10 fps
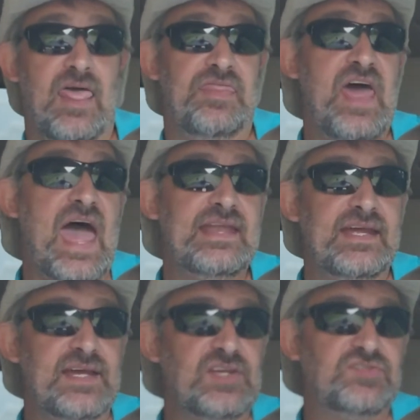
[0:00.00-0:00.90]
that
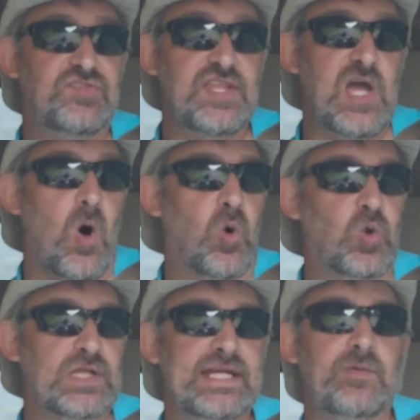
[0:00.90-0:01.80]
is the
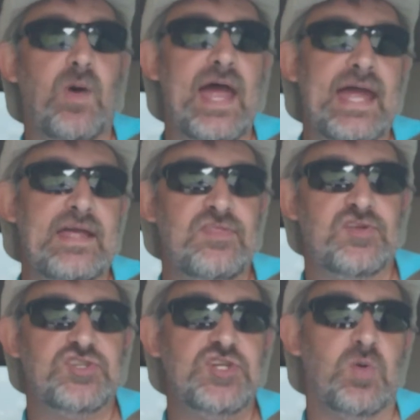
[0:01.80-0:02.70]
only way
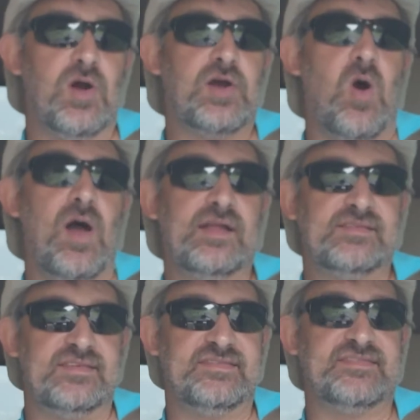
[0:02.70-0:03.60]
that you are going
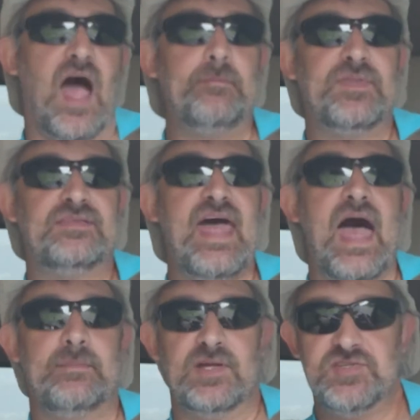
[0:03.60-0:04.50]
to stop the
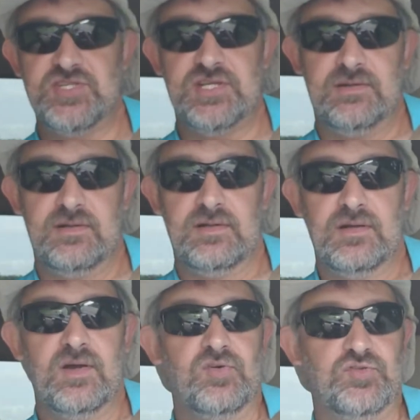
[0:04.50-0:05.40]
damage
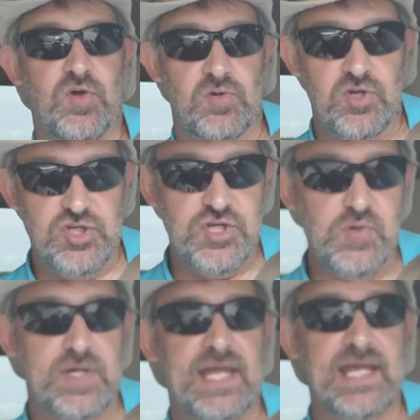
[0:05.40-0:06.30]
so that
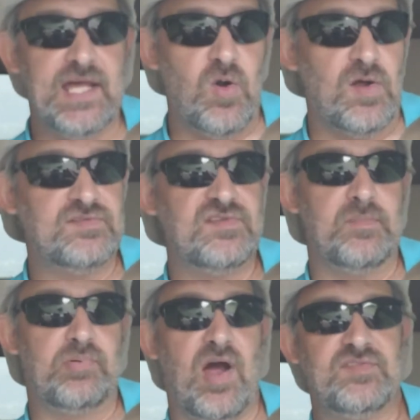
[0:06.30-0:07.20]
you can get on to the
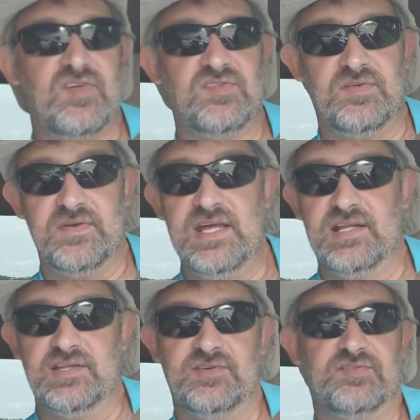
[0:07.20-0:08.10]
process of
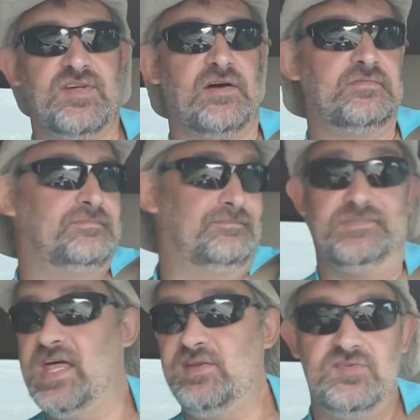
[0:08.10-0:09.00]
healing yourself.
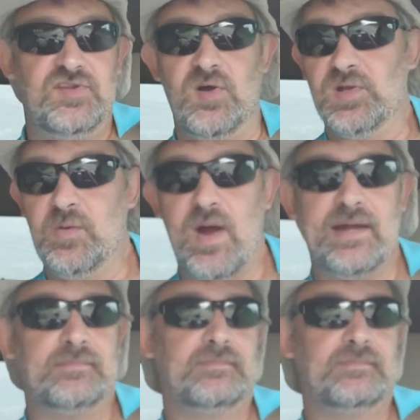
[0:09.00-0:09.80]
That is the only way.